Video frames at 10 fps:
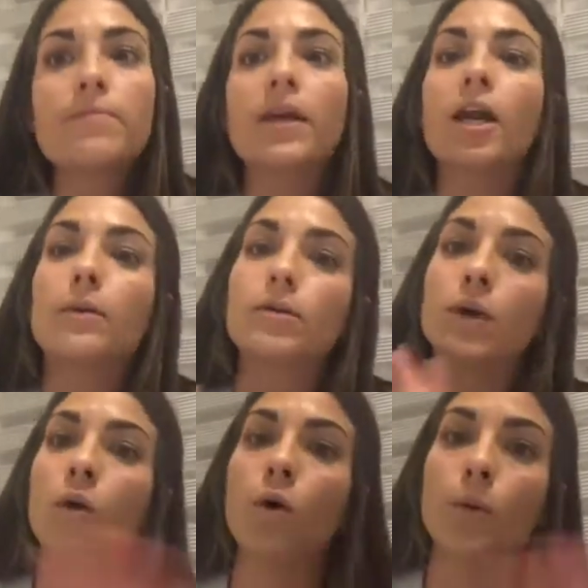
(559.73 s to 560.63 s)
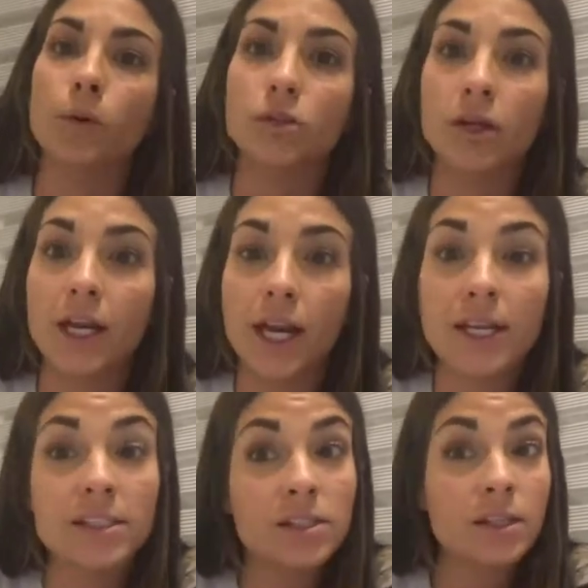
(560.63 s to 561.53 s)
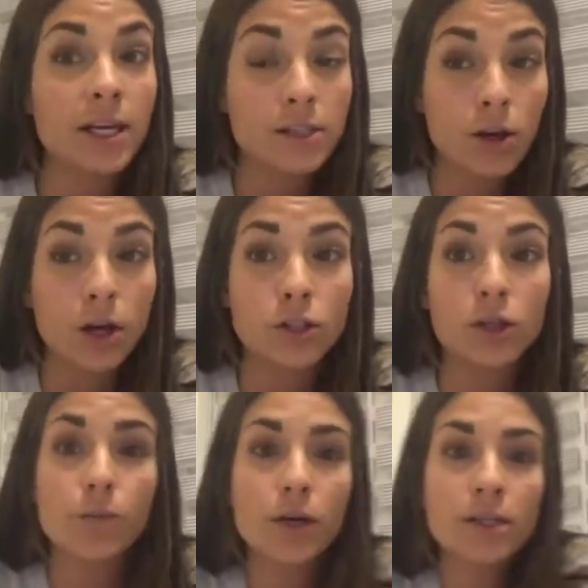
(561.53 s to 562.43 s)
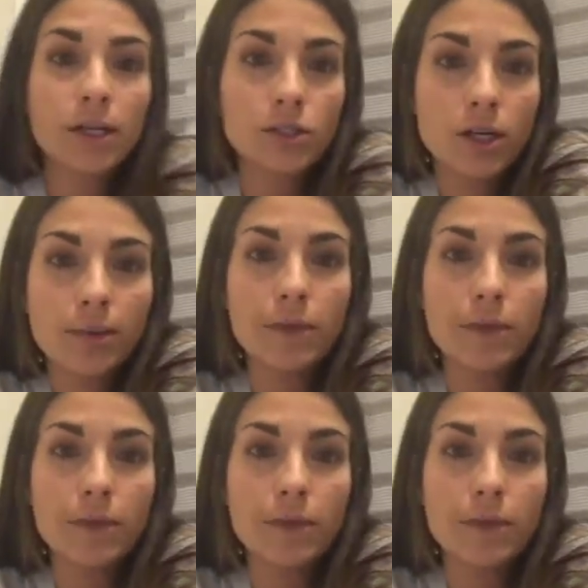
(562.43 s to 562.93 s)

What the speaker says: and I'll be doing a whole post on it. And it's called Good Morning Sunshine. I'm